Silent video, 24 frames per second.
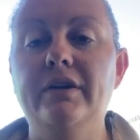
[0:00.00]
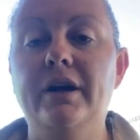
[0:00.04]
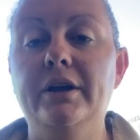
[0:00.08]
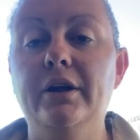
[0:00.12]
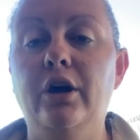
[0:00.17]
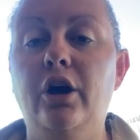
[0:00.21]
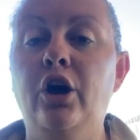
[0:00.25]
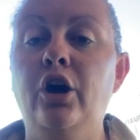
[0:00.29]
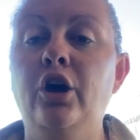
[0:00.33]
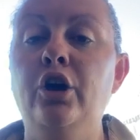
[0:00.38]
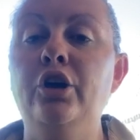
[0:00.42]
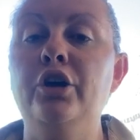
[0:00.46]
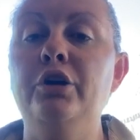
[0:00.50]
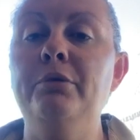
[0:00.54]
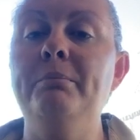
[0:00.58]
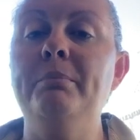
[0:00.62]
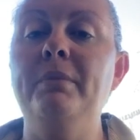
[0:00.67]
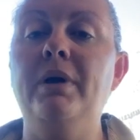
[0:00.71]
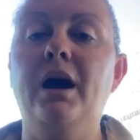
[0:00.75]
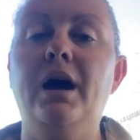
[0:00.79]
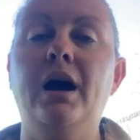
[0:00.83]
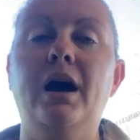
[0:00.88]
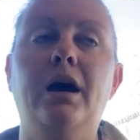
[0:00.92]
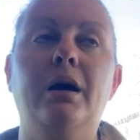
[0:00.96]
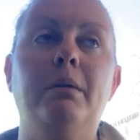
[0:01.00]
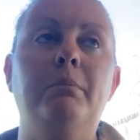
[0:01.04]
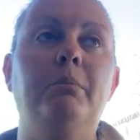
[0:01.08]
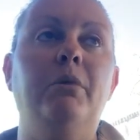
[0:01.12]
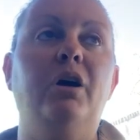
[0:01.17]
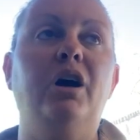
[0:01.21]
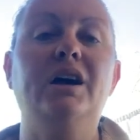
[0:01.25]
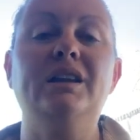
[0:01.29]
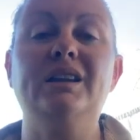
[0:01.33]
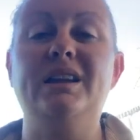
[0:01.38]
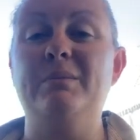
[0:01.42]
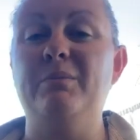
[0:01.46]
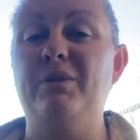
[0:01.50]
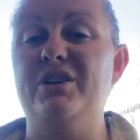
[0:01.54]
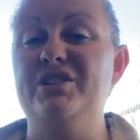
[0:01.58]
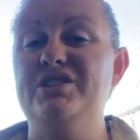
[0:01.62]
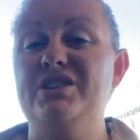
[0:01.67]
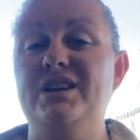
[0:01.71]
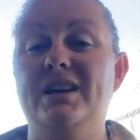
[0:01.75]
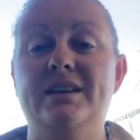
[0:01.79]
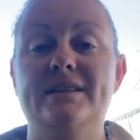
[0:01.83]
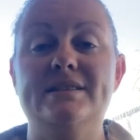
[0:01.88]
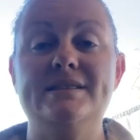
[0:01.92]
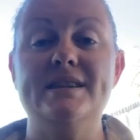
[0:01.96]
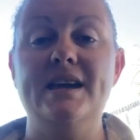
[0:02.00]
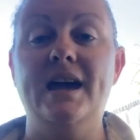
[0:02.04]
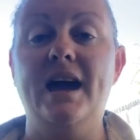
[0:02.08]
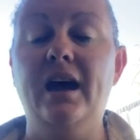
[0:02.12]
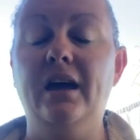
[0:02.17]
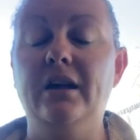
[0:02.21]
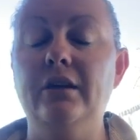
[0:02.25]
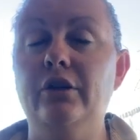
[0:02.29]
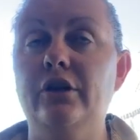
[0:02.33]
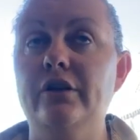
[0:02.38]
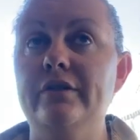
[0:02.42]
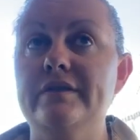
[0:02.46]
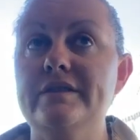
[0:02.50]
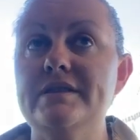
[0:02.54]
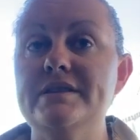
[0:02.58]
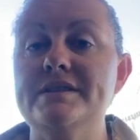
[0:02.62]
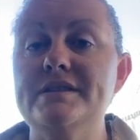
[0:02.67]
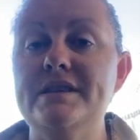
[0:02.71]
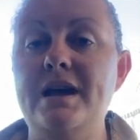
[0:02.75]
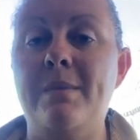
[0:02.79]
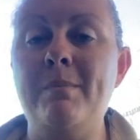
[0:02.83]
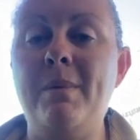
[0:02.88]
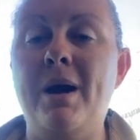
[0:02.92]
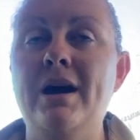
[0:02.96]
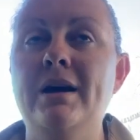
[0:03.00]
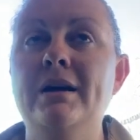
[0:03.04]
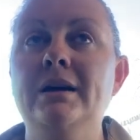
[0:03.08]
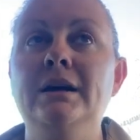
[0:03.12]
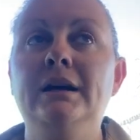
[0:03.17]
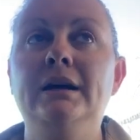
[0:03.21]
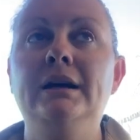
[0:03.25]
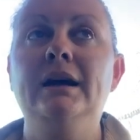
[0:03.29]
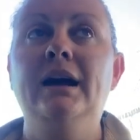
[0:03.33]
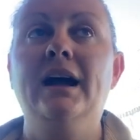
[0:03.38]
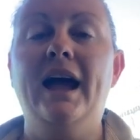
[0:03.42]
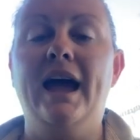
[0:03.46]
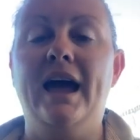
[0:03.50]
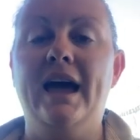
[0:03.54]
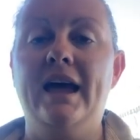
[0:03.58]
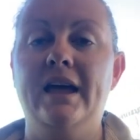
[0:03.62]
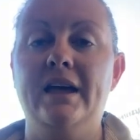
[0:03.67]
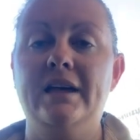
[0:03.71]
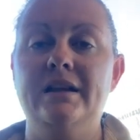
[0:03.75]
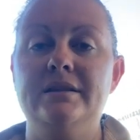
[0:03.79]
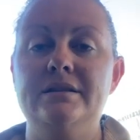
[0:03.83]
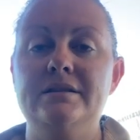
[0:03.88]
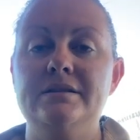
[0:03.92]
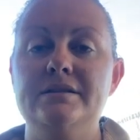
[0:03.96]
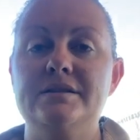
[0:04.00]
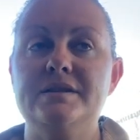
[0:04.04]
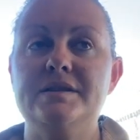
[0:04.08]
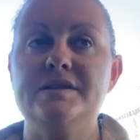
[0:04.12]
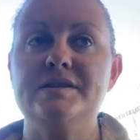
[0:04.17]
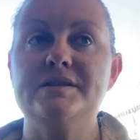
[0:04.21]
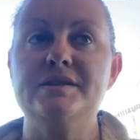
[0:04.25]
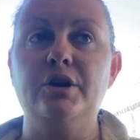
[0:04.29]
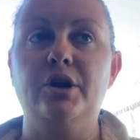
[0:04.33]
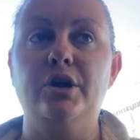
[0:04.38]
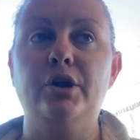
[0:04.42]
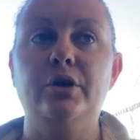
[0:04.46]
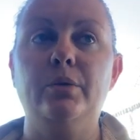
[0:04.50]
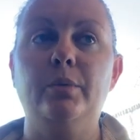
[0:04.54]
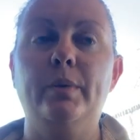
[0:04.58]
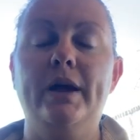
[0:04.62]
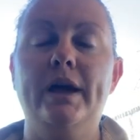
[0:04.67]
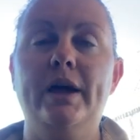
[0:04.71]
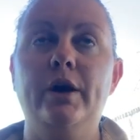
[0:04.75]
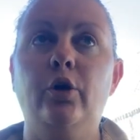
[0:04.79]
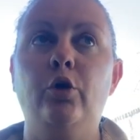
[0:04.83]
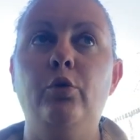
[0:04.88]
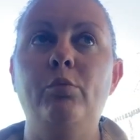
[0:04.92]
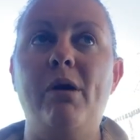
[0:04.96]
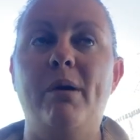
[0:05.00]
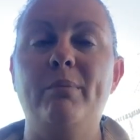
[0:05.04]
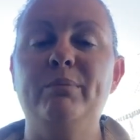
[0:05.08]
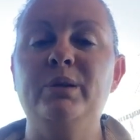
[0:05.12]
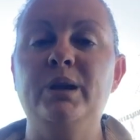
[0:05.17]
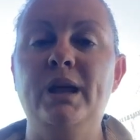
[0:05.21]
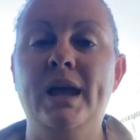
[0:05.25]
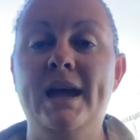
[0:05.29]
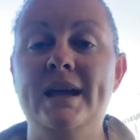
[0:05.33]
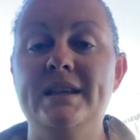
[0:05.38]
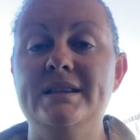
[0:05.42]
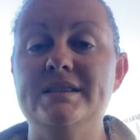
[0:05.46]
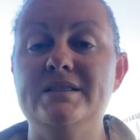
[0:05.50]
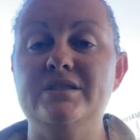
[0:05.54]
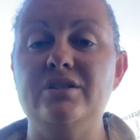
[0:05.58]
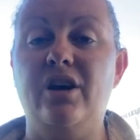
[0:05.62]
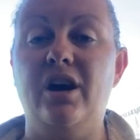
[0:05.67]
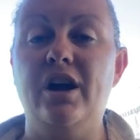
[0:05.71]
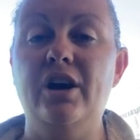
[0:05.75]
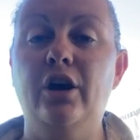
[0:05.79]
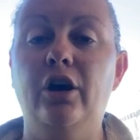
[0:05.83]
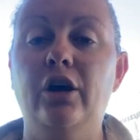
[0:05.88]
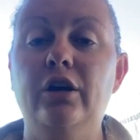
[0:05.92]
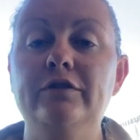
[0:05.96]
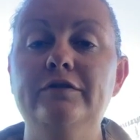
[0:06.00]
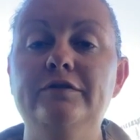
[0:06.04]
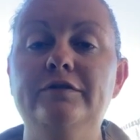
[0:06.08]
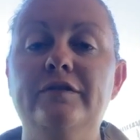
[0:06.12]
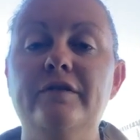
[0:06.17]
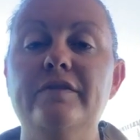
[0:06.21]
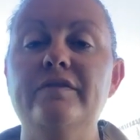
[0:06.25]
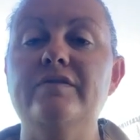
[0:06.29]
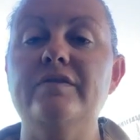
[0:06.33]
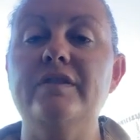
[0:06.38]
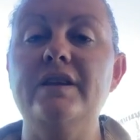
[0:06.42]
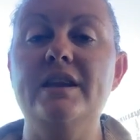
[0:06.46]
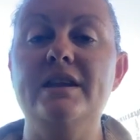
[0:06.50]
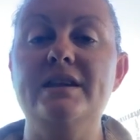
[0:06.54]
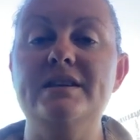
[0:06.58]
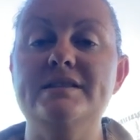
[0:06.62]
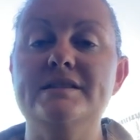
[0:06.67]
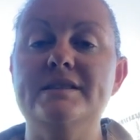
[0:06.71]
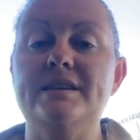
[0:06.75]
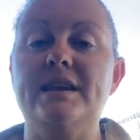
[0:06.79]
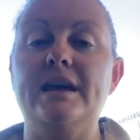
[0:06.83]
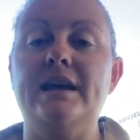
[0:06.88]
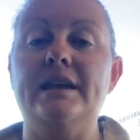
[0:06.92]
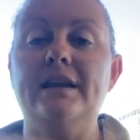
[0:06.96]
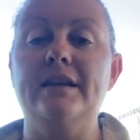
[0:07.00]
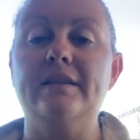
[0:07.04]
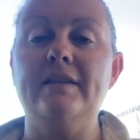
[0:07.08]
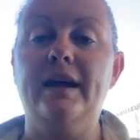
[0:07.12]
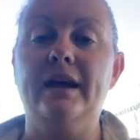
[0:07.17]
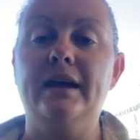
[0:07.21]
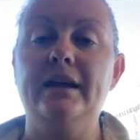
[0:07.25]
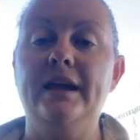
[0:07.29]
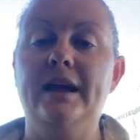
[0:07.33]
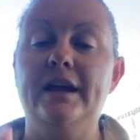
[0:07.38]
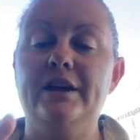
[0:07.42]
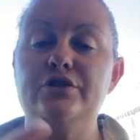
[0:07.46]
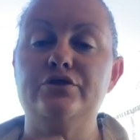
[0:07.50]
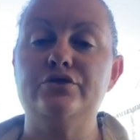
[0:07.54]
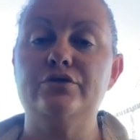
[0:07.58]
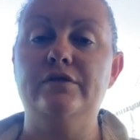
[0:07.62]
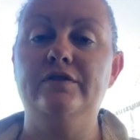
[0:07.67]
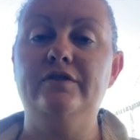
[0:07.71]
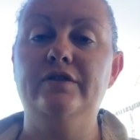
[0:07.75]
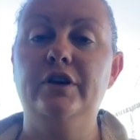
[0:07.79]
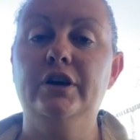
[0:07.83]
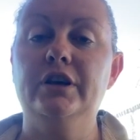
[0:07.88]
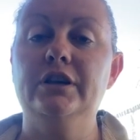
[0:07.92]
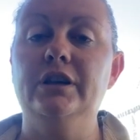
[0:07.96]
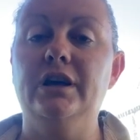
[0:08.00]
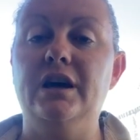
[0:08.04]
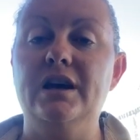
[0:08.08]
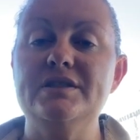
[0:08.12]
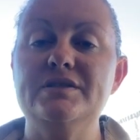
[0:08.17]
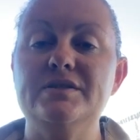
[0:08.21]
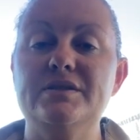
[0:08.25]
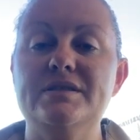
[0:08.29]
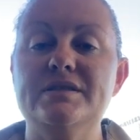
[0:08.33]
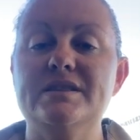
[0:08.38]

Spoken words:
At home, I let my chickens out over the summer, and so where all my plants die off, it is getting that extra fertilizer.